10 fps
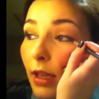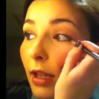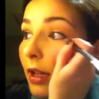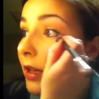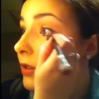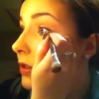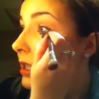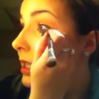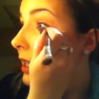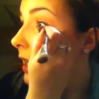just to
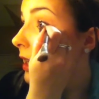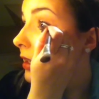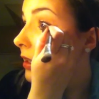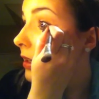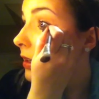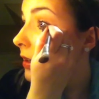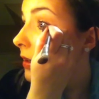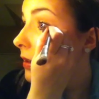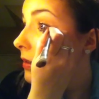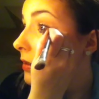get
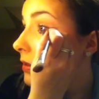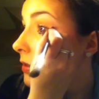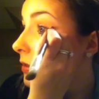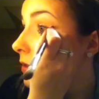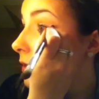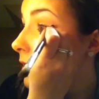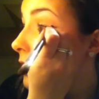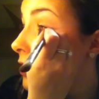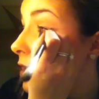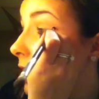sort of this
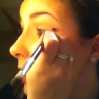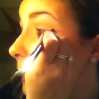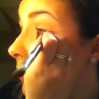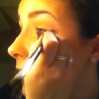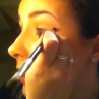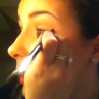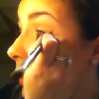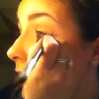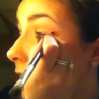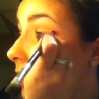shape that you need.